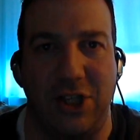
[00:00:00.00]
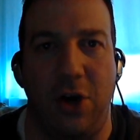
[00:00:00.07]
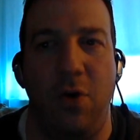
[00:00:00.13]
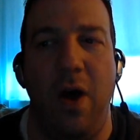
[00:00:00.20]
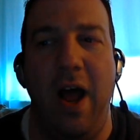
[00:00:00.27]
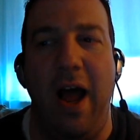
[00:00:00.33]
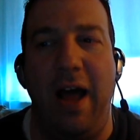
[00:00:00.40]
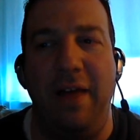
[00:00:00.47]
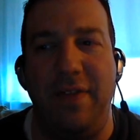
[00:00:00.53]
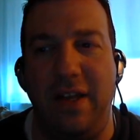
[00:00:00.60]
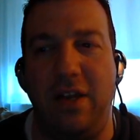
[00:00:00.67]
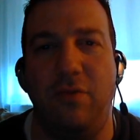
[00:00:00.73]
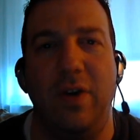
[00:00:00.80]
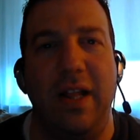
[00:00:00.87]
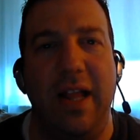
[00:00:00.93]
So I
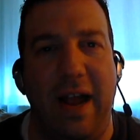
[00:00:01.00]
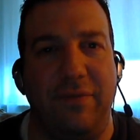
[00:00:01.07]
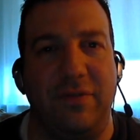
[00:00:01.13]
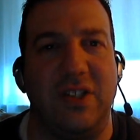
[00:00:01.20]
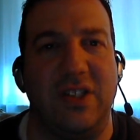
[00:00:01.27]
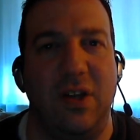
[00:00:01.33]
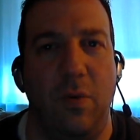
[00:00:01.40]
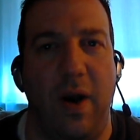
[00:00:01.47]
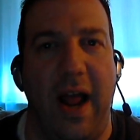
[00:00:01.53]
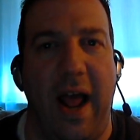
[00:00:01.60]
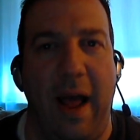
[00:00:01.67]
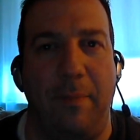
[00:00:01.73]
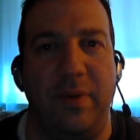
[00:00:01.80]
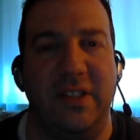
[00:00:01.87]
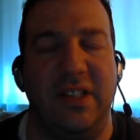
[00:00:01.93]
think you really have to see what
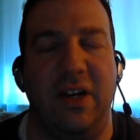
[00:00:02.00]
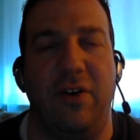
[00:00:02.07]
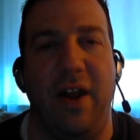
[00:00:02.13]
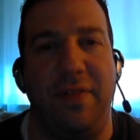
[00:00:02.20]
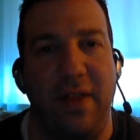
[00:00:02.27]
happens here,